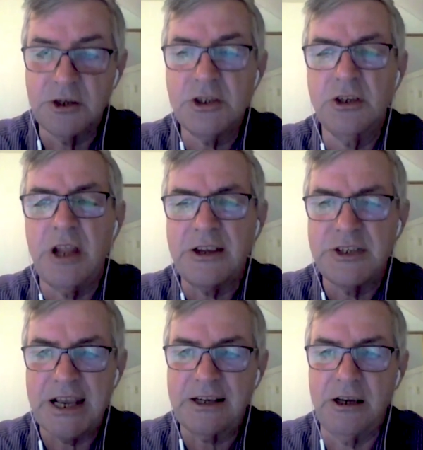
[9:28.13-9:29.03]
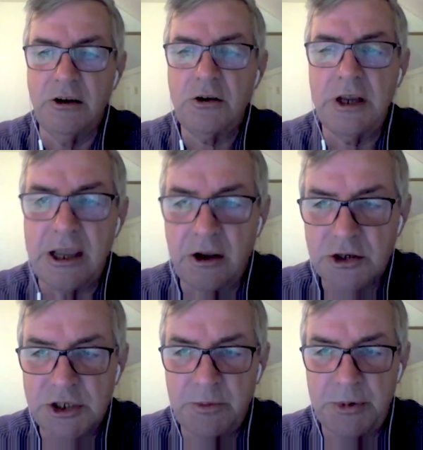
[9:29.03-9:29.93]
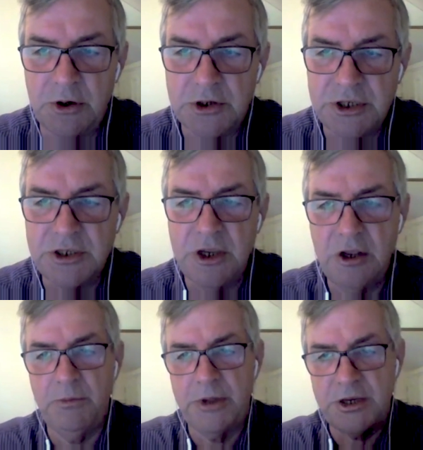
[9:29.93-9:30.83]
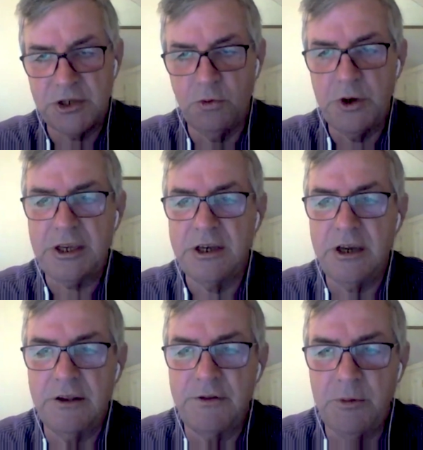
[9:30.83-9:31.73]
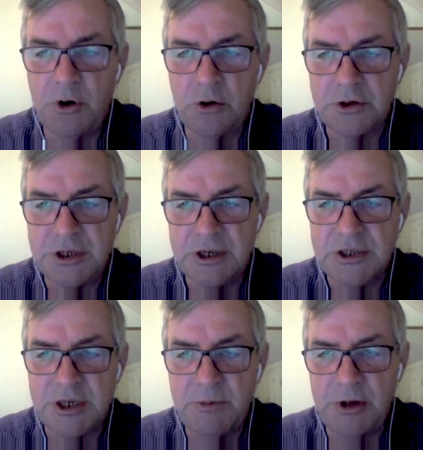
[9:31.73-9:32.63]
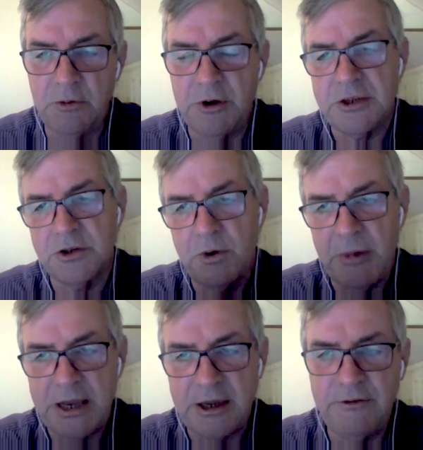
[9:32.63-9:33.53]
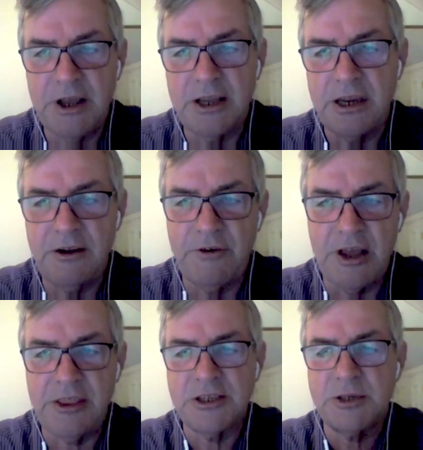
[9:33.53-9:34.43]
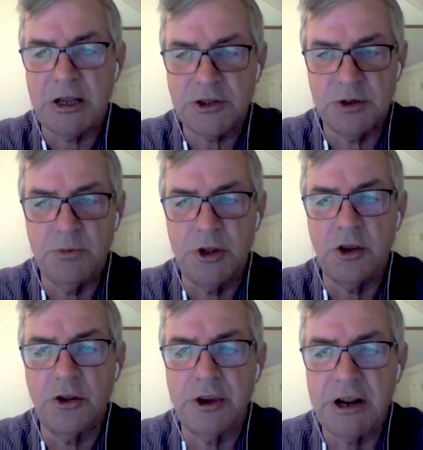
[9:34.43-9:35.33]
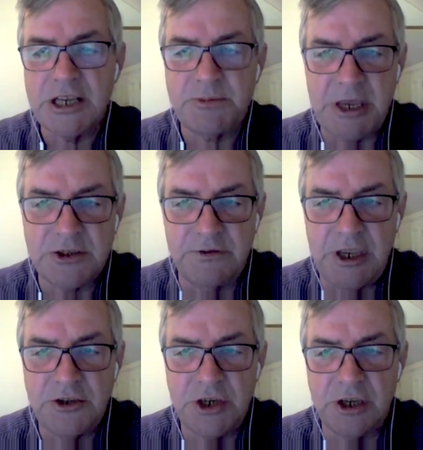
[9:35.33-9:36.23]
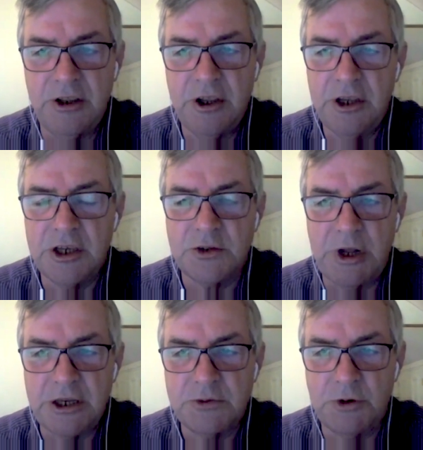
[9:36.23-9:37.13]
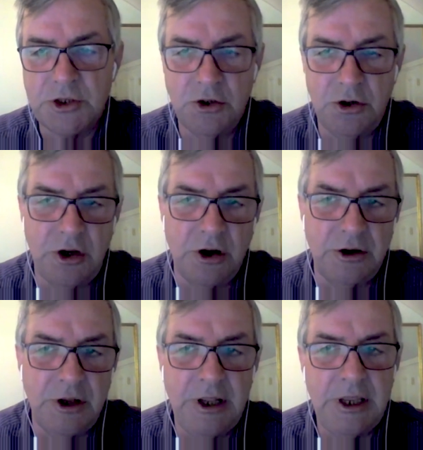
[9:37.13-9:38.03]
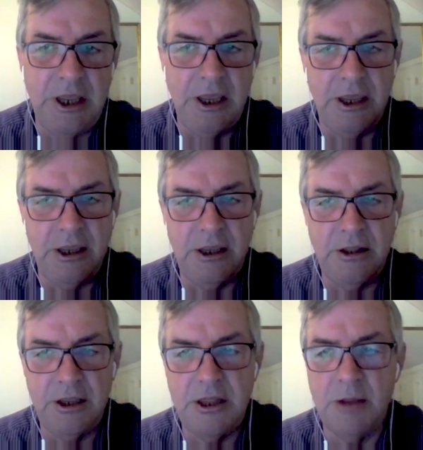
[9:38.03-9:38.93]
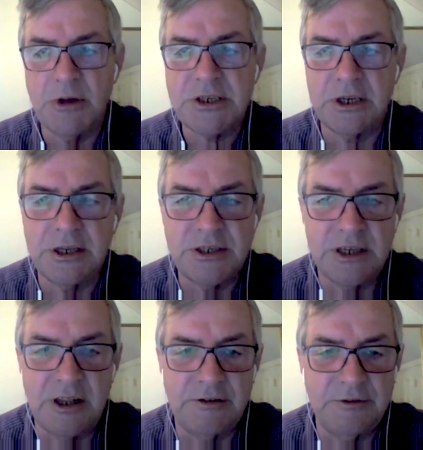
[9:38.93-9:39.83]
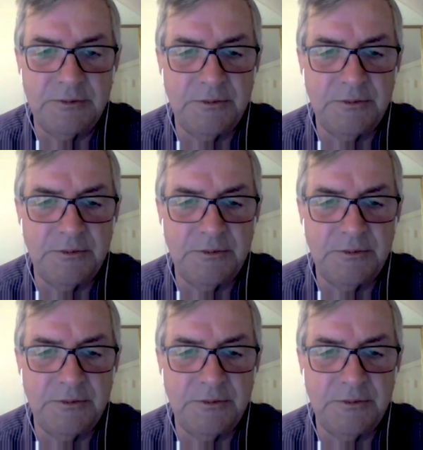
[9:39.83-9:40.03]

doesn't exactly look like osteoporosis, but it's a weakening of the bones in a similar way. So we might even identify things about some of the other aspects of aging, as well as what's going on in the muscle itself.